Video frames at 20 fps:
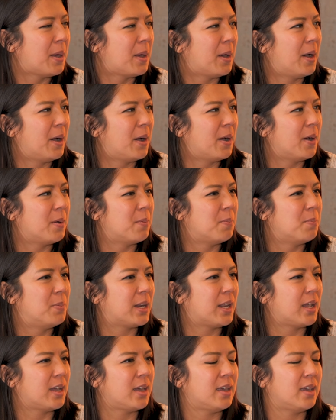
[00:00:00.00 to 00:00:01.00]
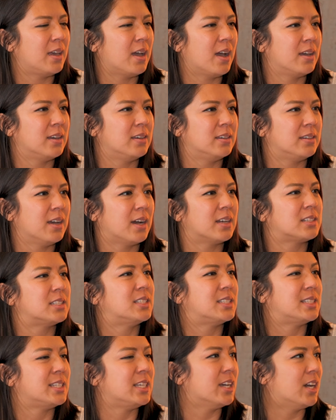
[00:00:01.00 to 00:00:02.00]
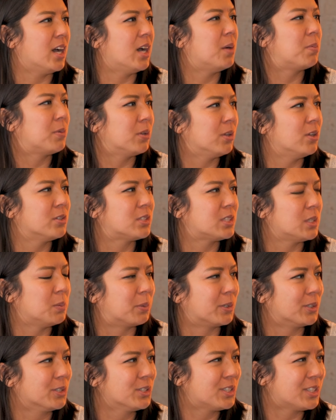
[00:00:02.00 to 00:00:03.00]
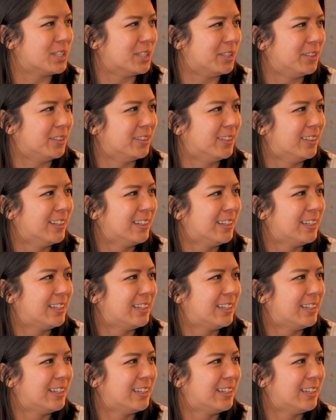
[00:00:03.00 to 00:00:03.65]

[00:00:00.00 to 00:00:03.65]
But I got to see it up close and personal.